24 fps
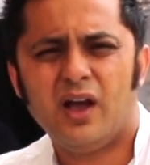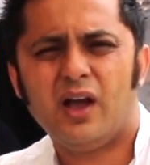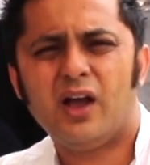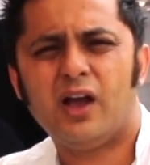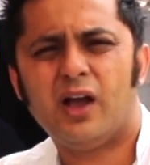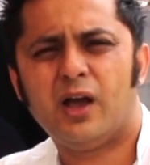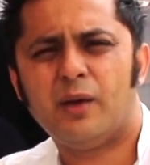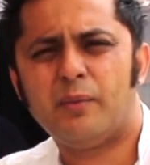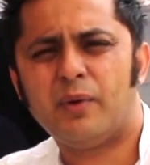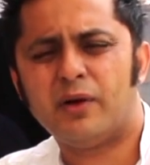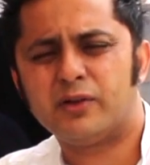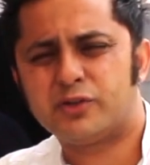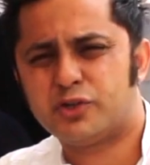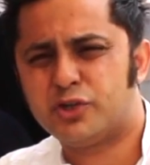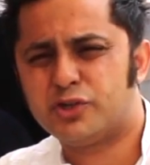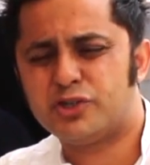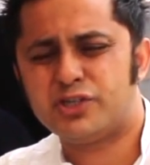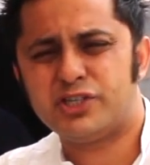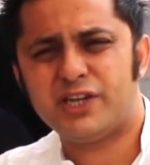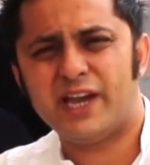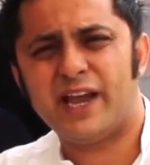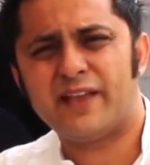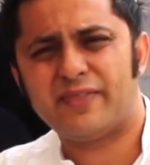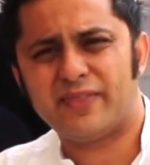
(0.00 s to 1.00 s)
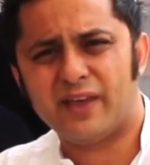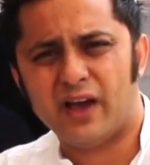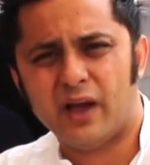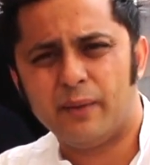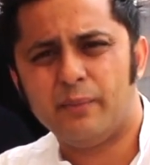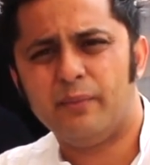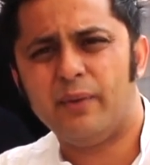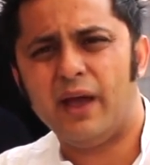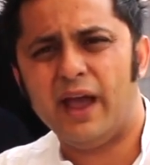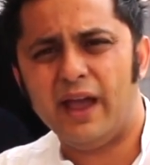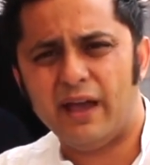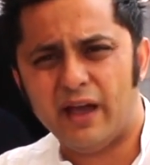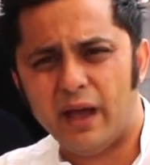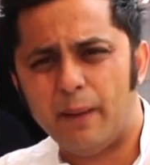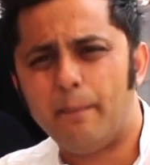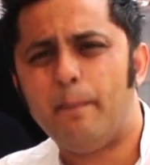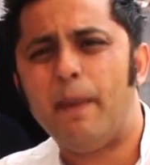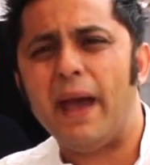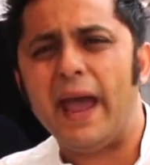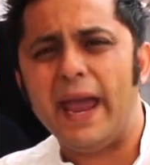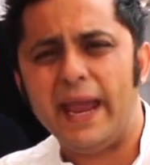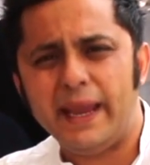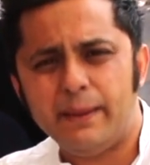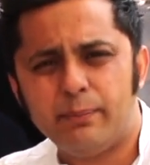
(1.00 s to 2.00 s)
I'll just check that
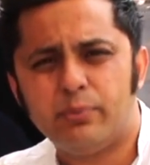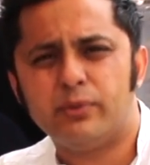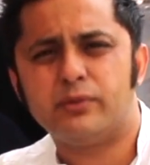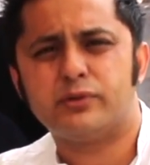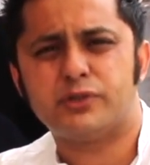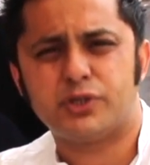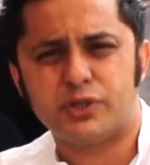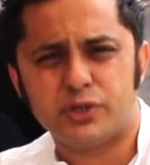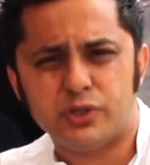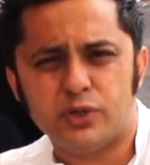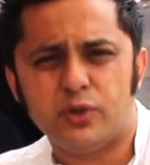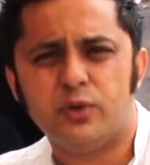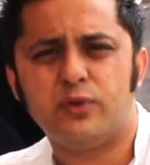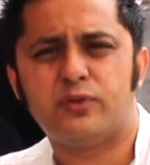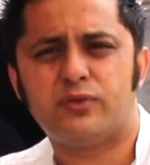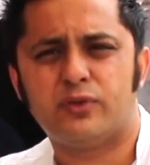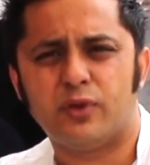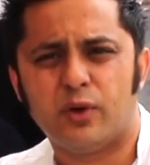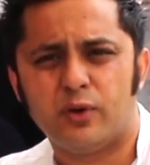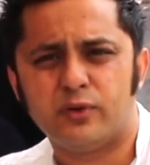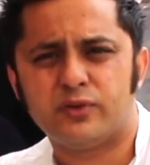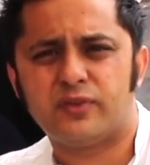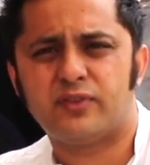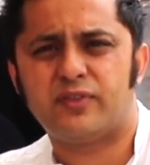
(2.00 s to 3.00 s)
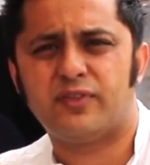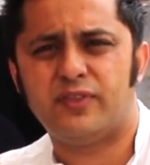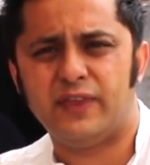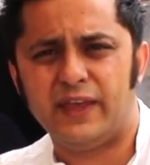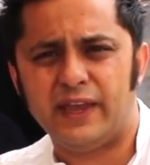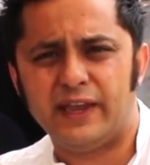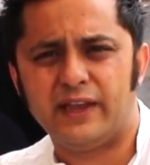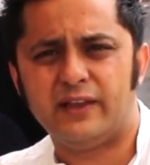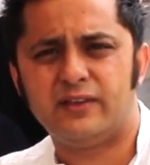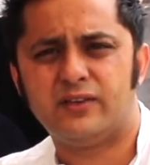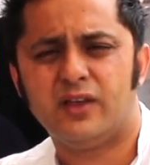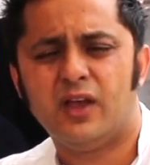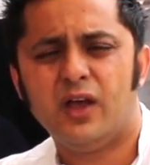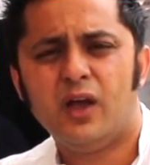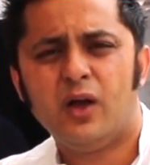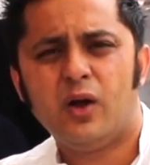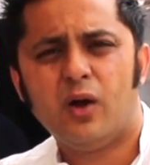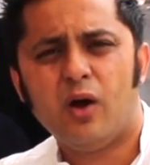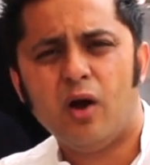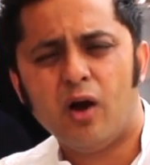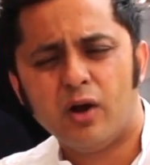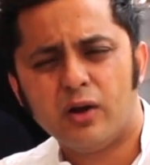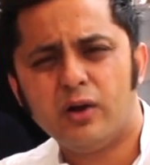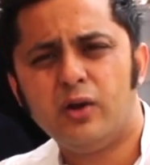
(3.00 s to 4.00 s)
I'm able to use those things
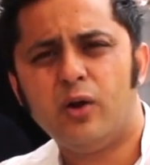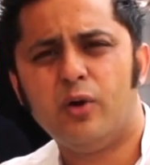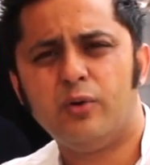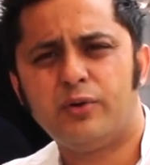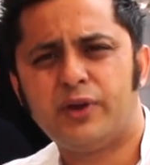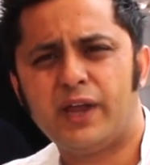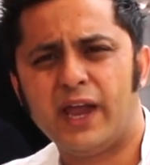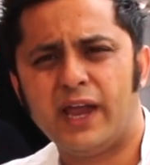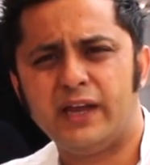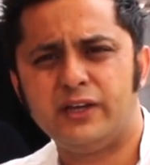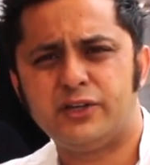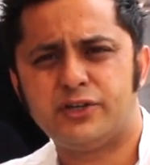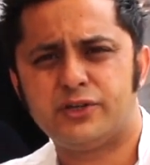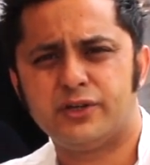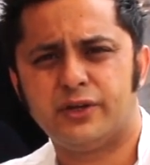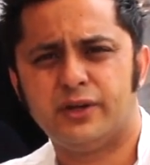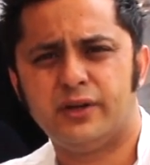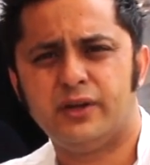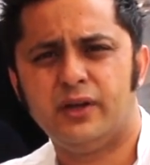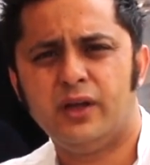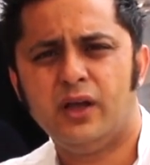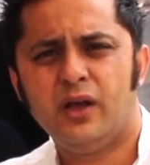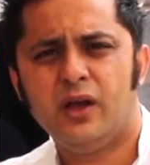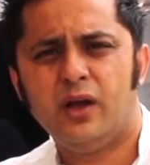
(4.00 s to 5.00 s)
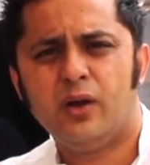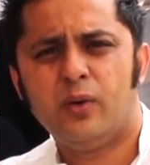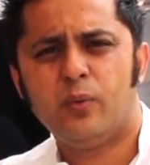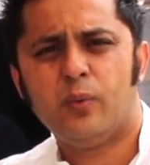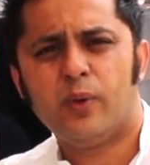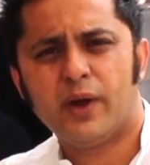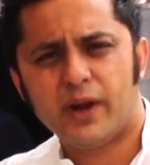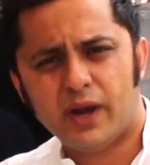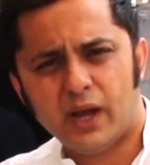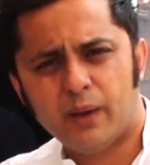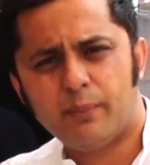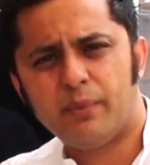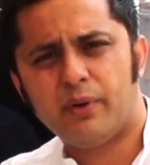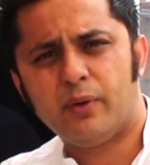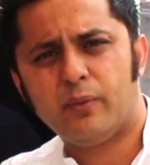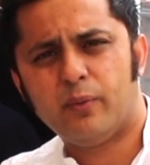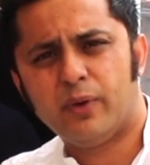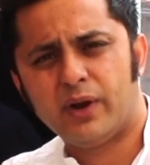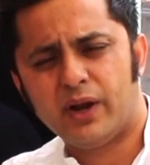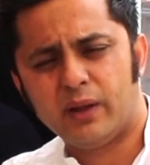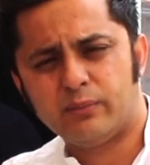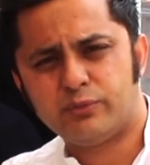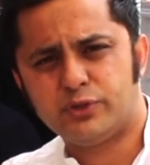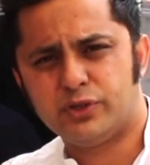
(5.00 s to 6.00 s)
on location when
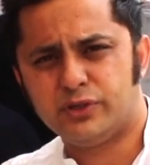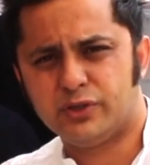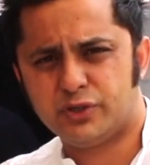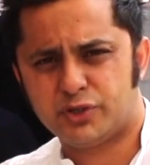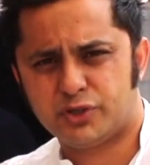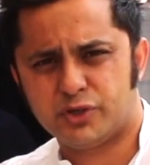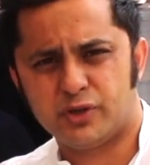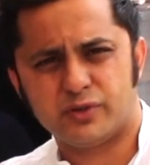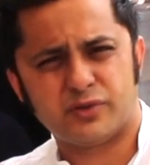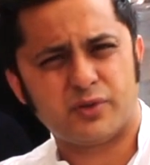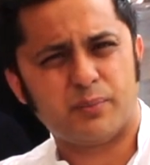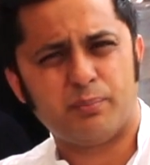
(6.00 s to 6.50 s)
I'm doing the show.